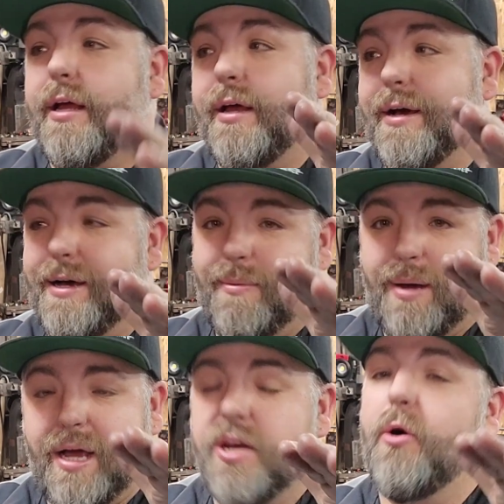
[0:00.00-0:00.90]

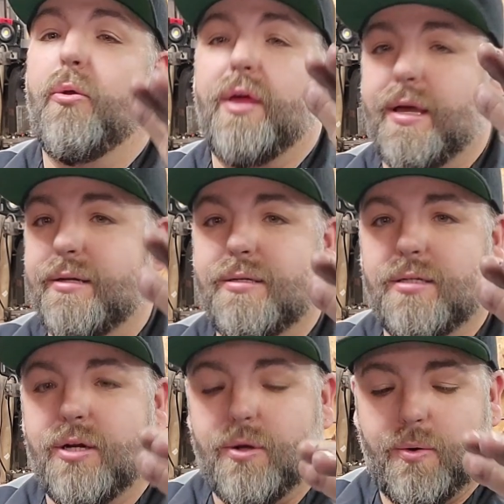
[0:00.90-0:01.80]
I know that,
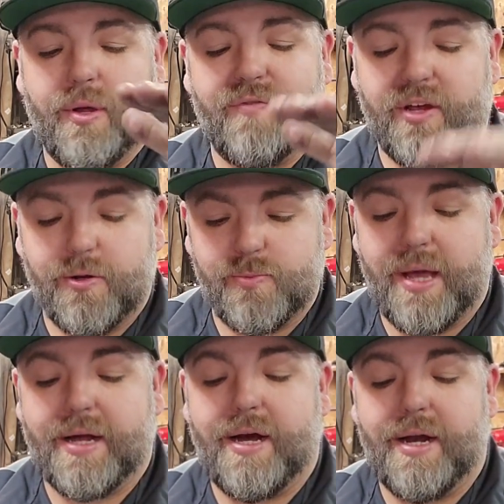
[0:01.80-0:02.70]
if it goes
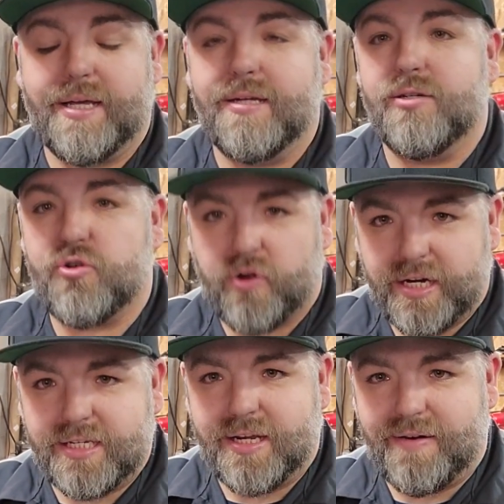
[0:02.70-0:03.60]
back on, I can
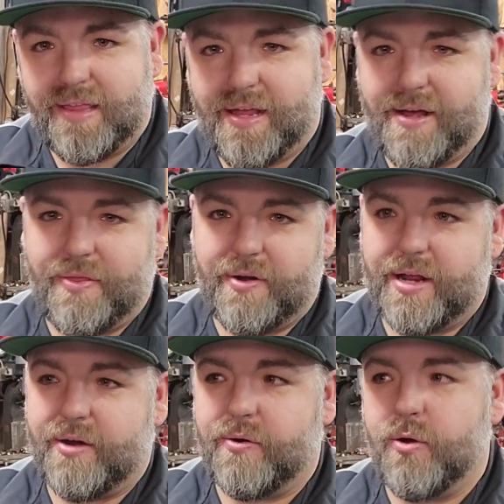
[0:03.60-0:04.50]
trace anything on there, and
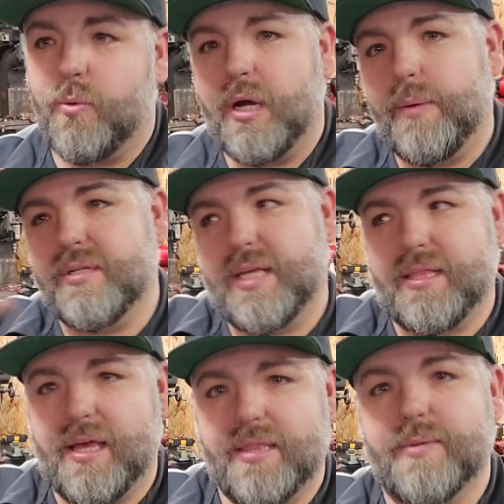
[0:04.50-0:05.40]
I don't go, wait, was that
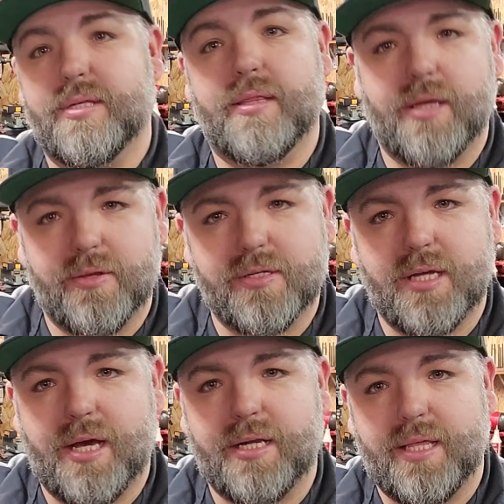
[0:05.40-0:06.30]
the head that was on the other
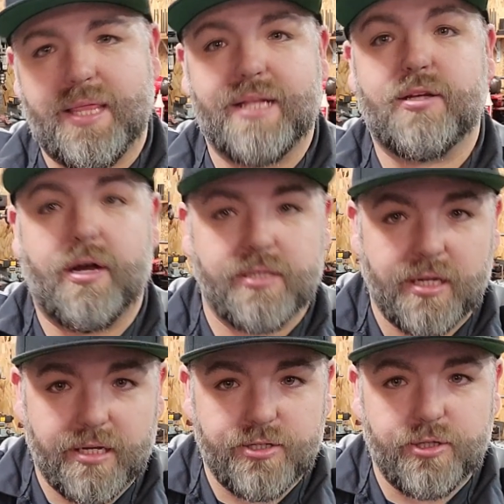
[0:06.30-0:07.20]
side, and then that's causing
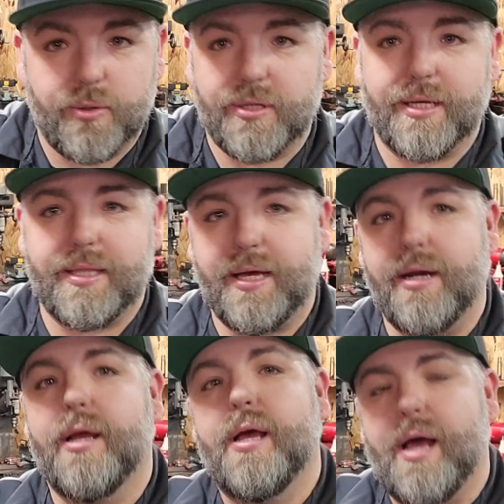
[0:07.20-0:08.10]
an issue or anything like that.
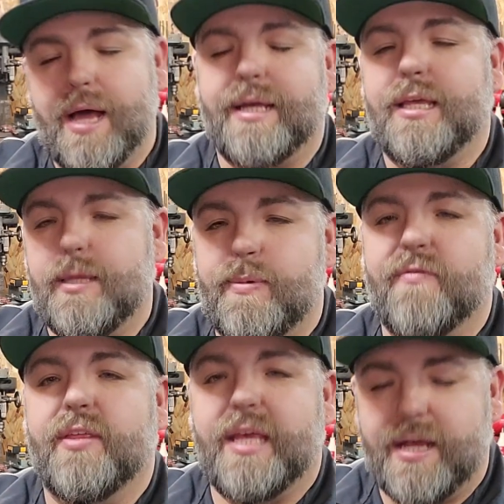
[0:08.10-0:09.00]
I can keep
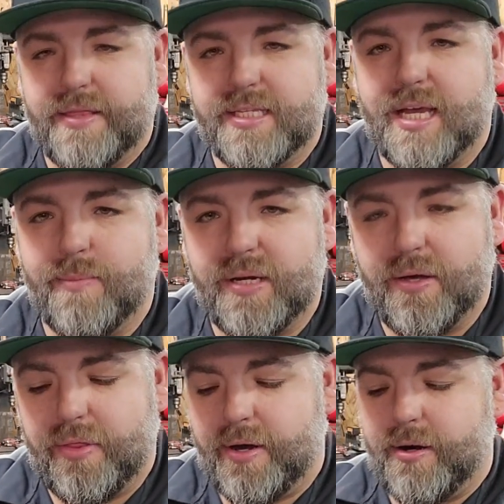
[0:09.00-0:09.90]
everything on the same
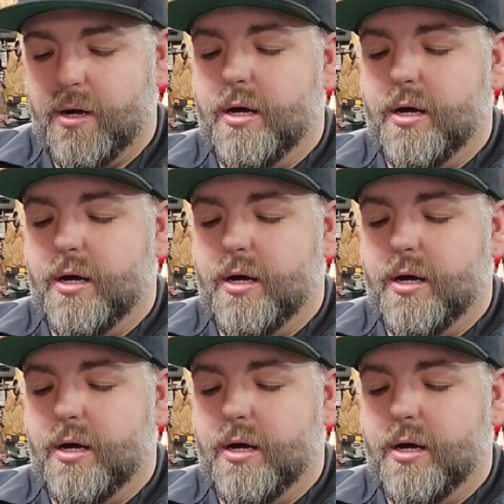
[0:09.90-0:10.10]
deal there.